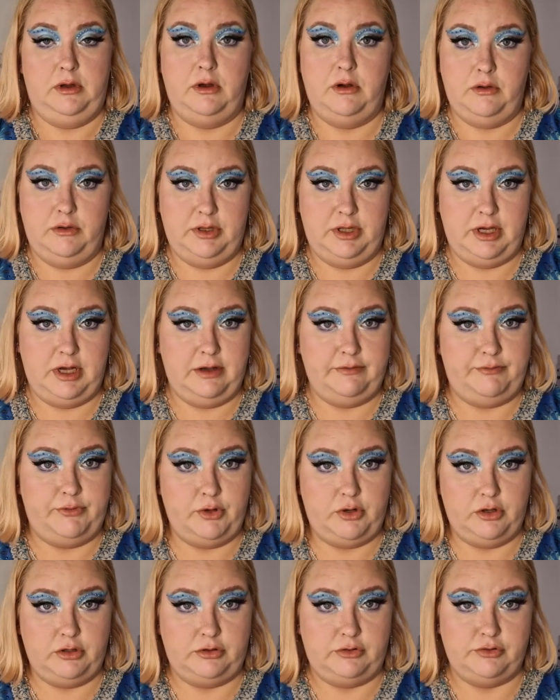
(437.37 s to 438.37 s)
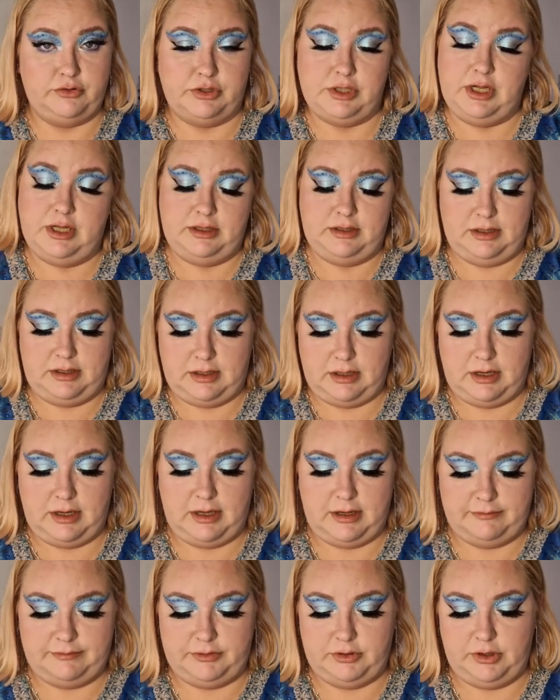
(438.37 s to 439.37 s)
Oh yeah, I forgot to say that I
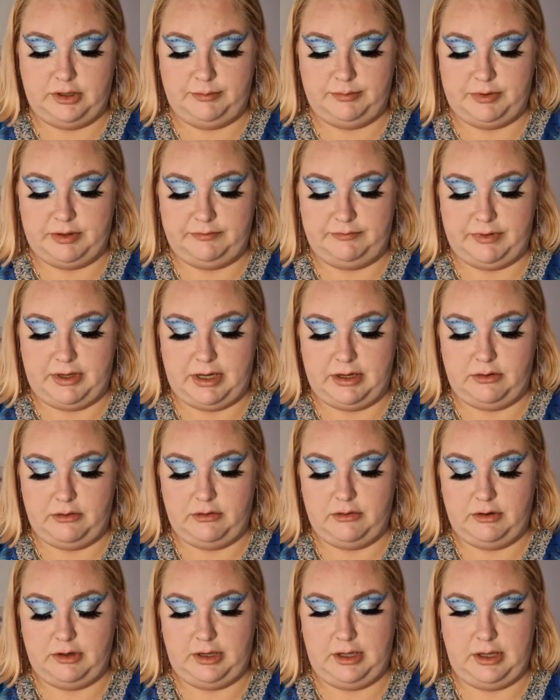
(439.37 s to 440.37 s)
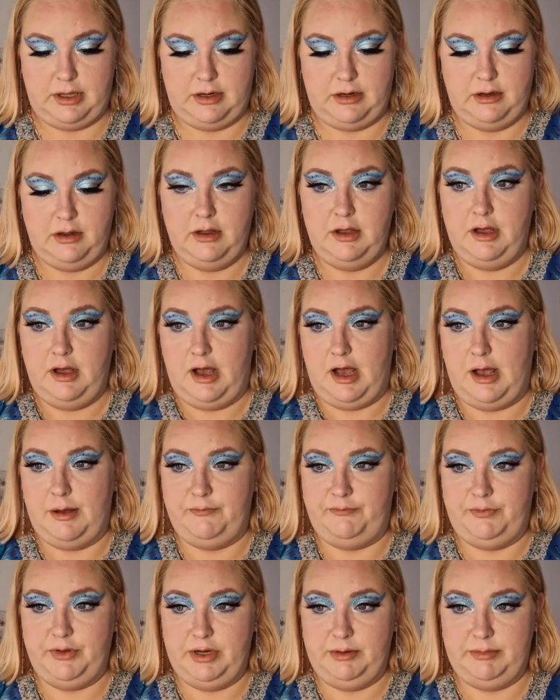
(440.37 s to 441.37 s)
have to keep the fan on again.
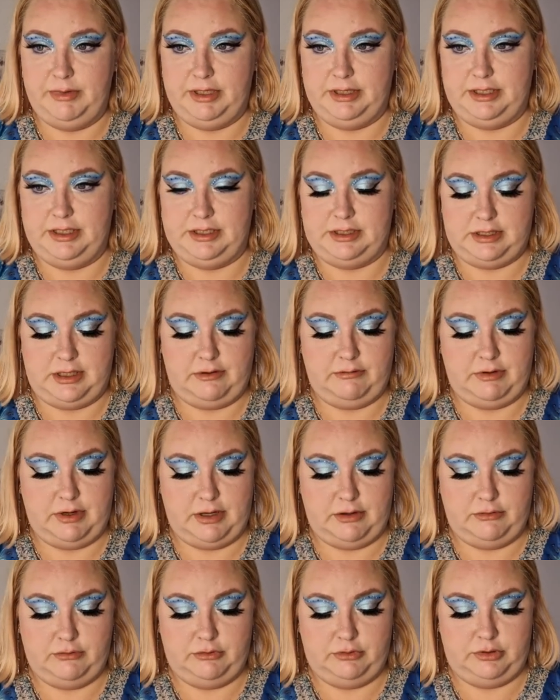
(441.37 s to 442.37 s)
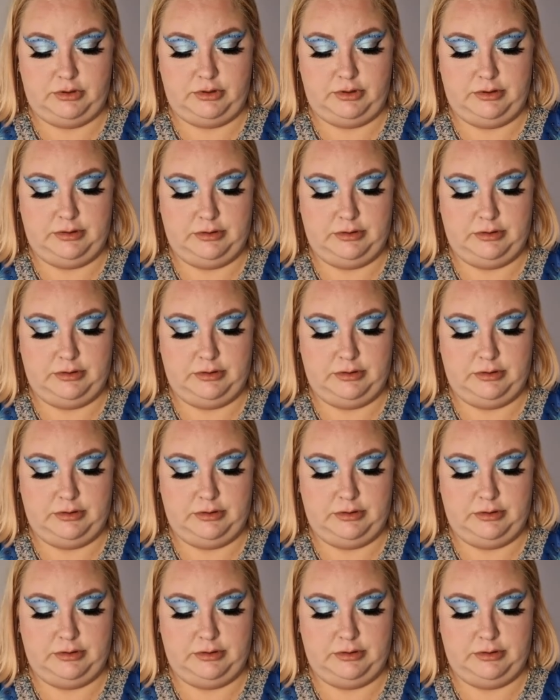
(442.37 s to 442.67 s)
I'm filming this around